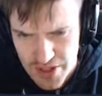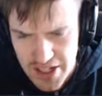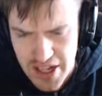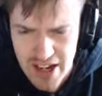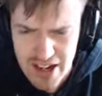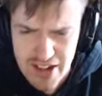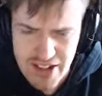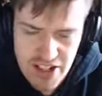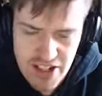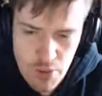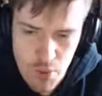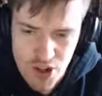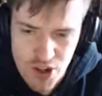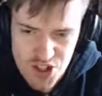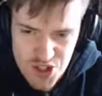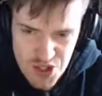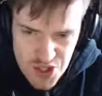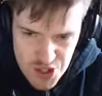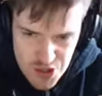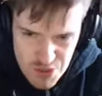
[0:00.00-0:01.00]
Yeah, you
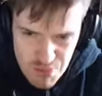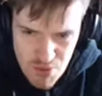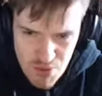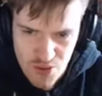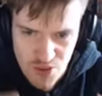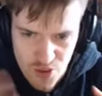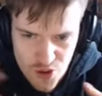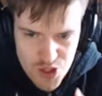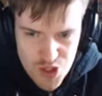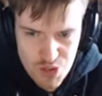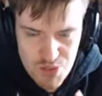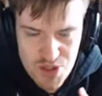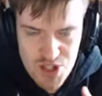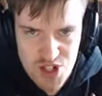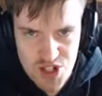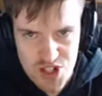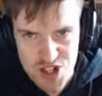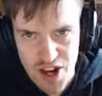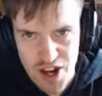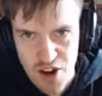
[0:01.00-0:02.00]
want it to, my voice to be
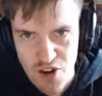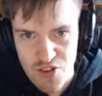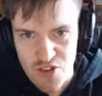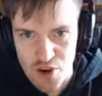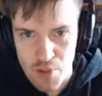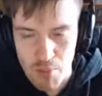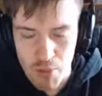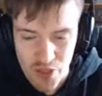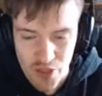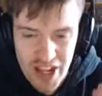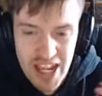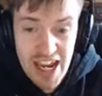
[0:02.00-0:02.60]
sitting over it, but the